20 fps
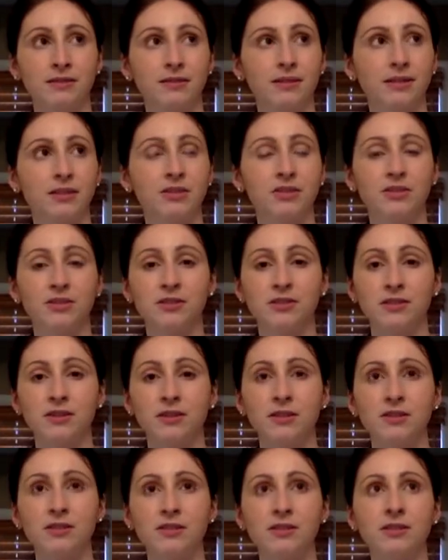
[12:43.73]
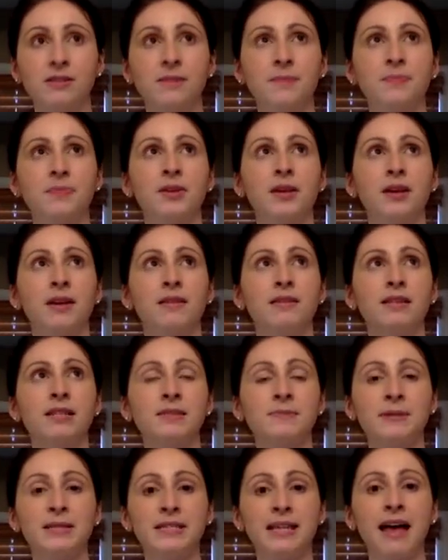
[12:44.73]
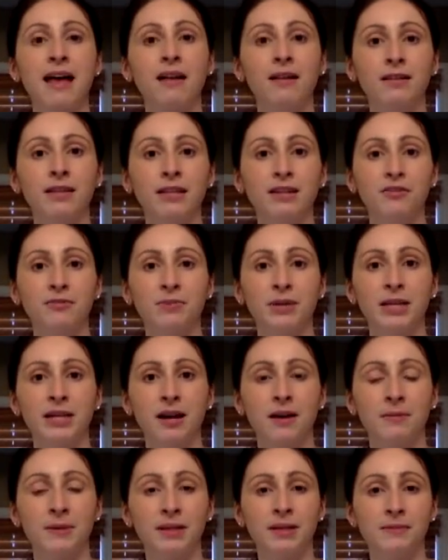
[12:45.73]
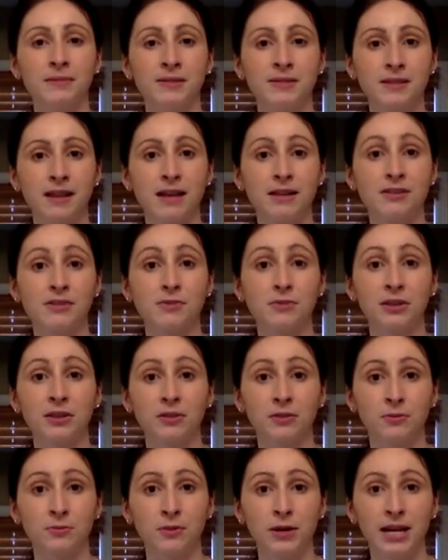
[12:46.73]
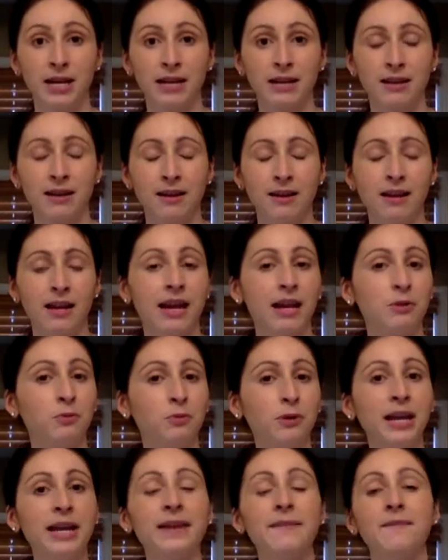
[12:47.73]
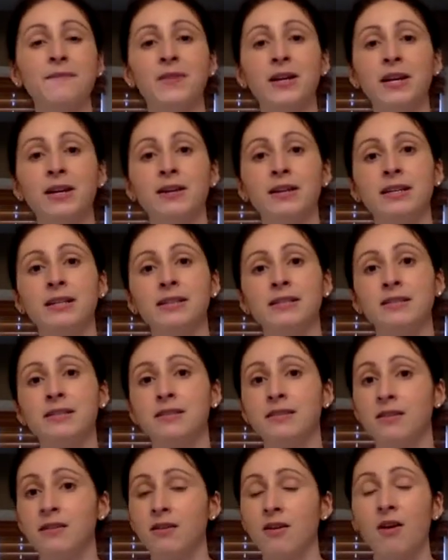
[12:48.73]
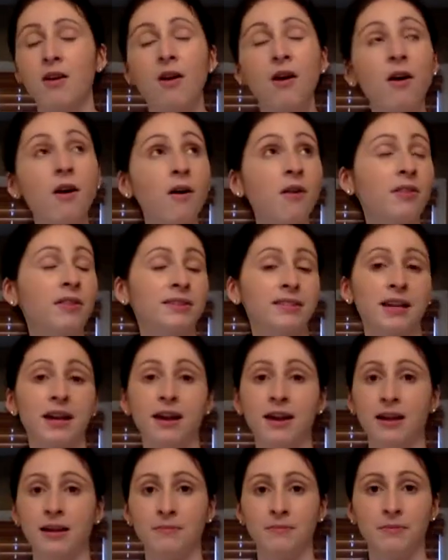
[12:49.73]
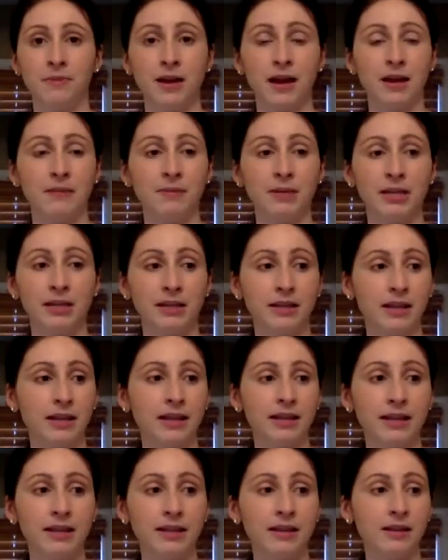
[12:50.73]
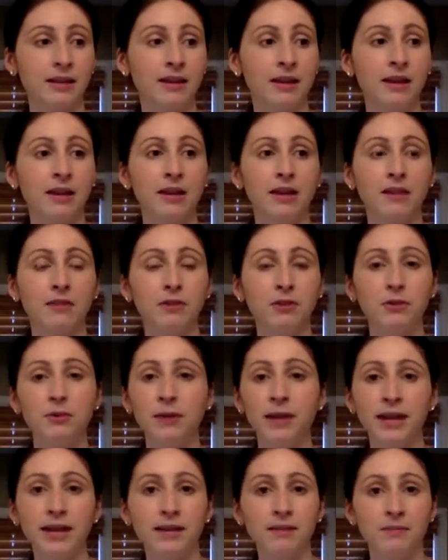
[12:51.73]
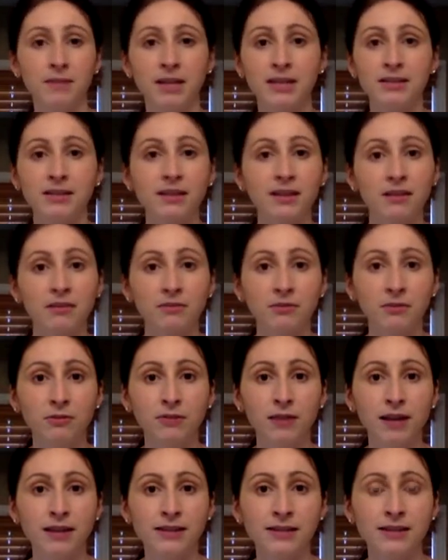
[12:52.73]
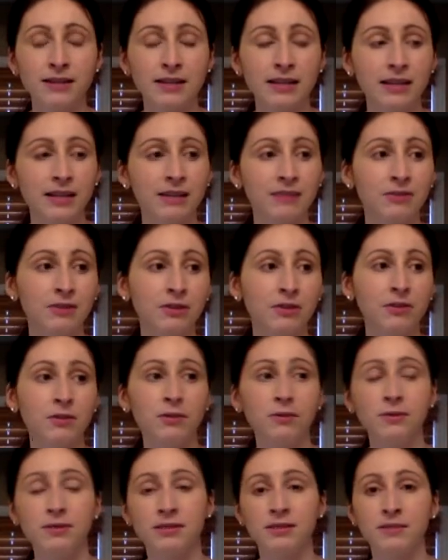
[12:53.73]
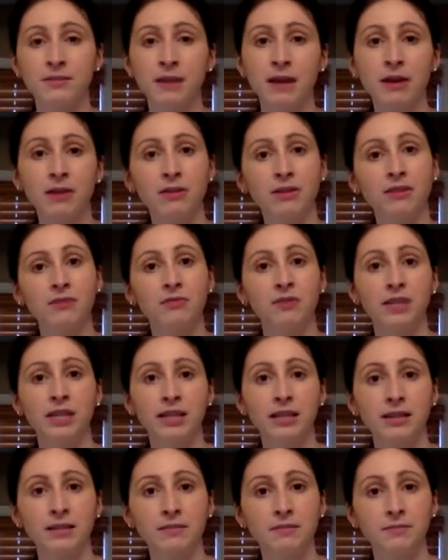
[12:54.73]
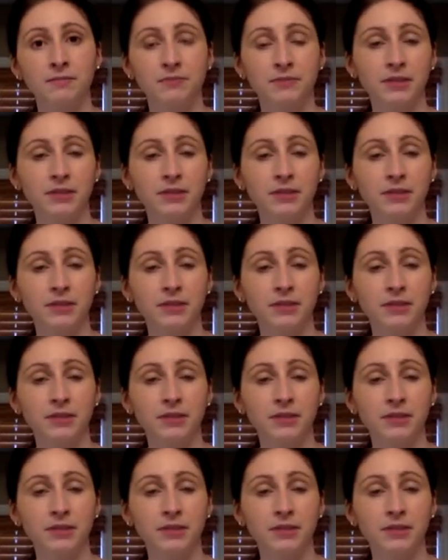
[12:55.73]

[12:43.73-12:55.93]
it just starts this mentality of becoming obsessed with your weight, and weight varies all the time. I mean, if you ate Mexican food last night, and even though it was some healthy fajita